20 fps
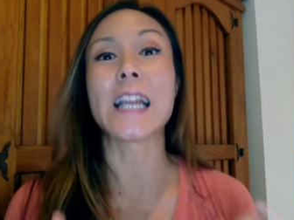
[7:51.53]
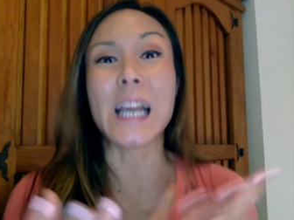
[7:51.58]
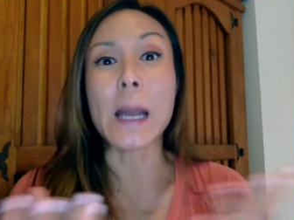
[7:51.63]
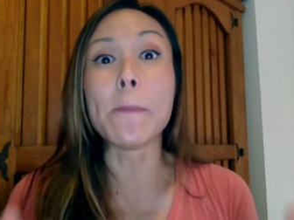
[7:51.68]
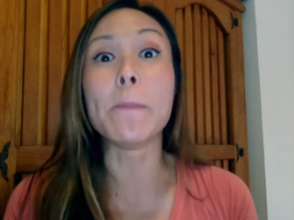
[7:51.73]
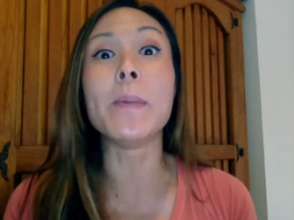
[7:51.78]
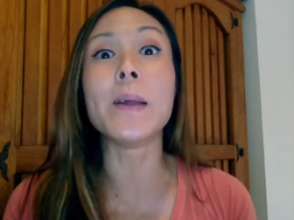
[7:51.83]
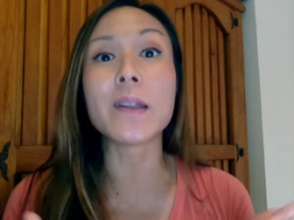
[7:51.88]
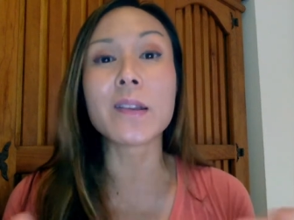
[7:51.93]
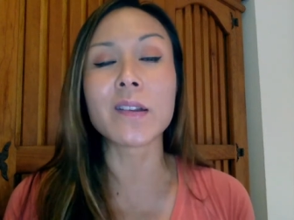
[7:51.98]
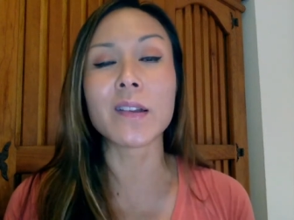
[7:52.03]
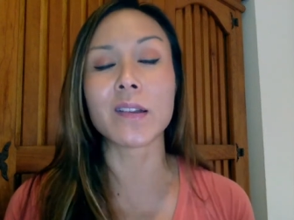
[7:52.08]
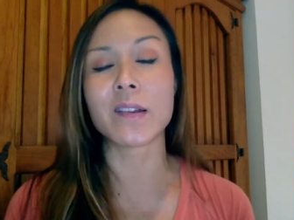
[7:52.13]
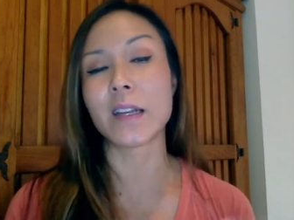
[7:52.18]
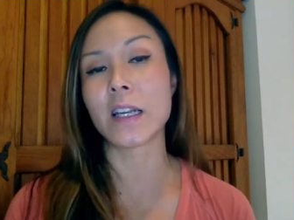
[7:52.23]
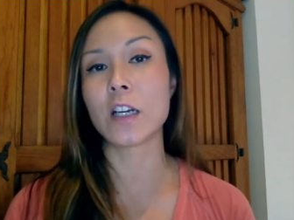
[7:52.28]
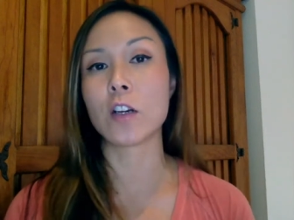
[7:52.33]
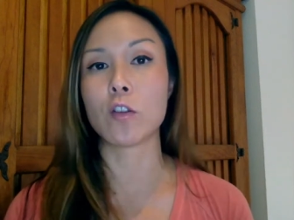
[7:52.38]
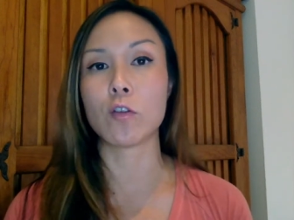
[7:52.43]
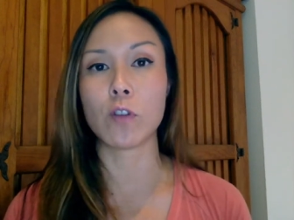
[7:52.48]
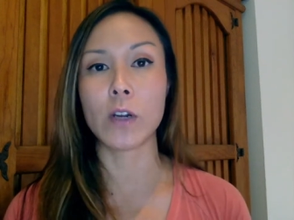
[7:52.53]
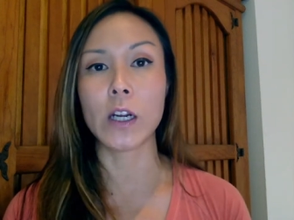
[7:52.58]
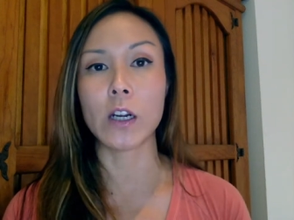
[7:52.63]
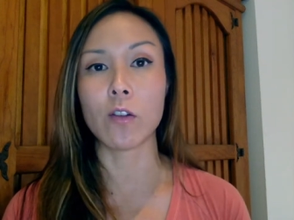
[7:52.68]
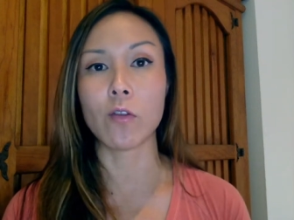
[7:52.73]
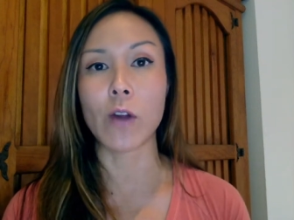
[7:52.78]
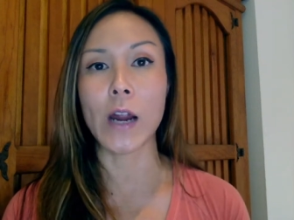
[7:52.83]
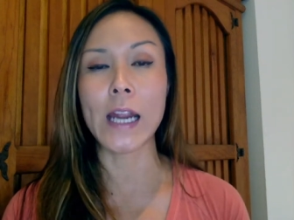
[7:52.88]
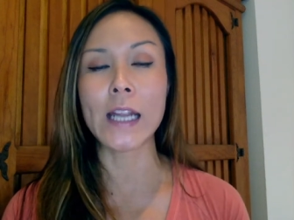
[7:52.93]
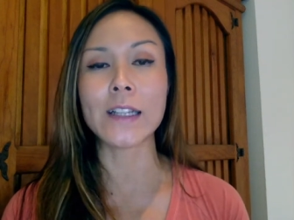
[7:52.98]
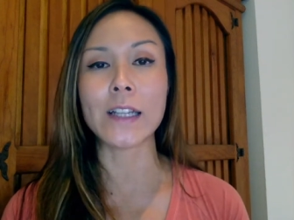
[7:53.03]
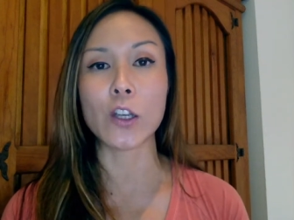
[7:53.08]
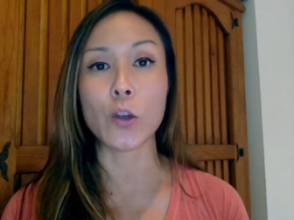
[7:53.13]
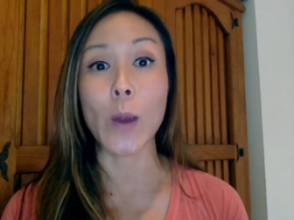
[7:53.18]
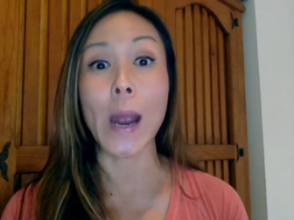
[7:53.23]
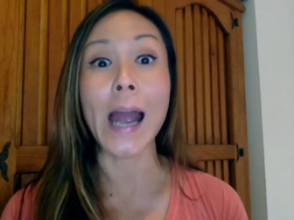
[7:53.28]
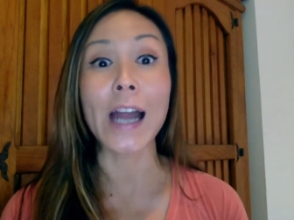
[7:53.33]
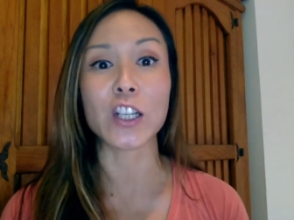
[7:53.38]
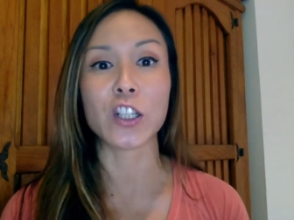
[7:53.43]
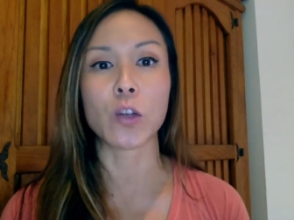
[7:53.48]
like a business and career, right, that you
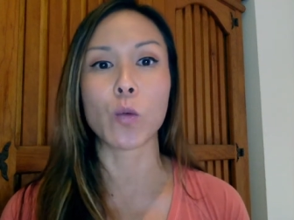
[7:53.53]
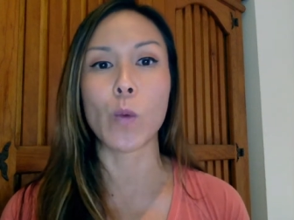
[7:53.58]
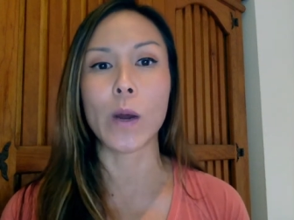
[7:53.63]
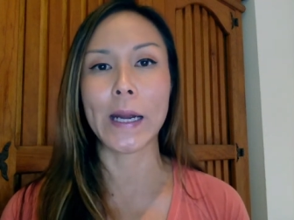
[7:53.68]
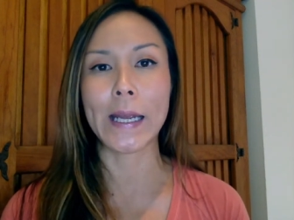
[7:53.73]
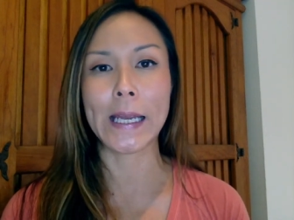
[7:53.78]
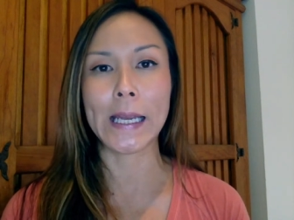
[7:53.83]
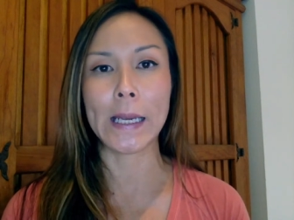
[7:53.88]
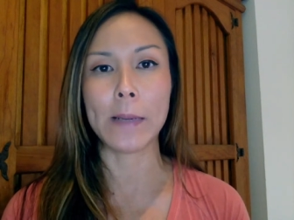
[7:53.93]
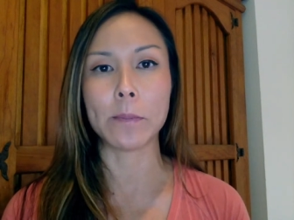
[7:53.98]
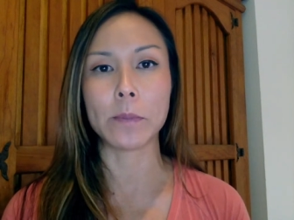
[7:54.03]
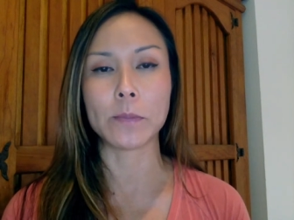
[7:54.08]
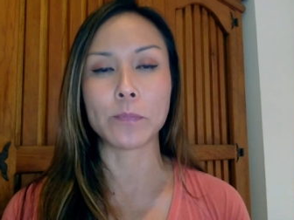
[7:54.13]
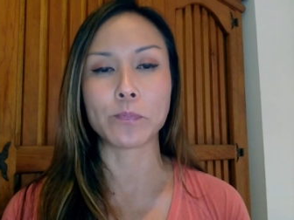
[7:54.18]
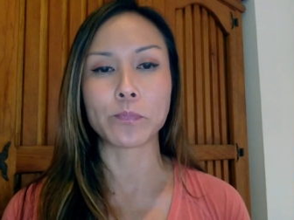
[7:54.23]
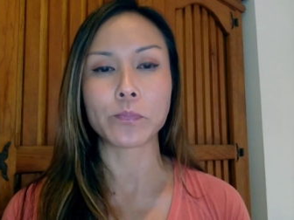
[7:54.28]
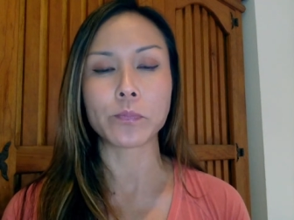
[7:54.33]
actually want to keep.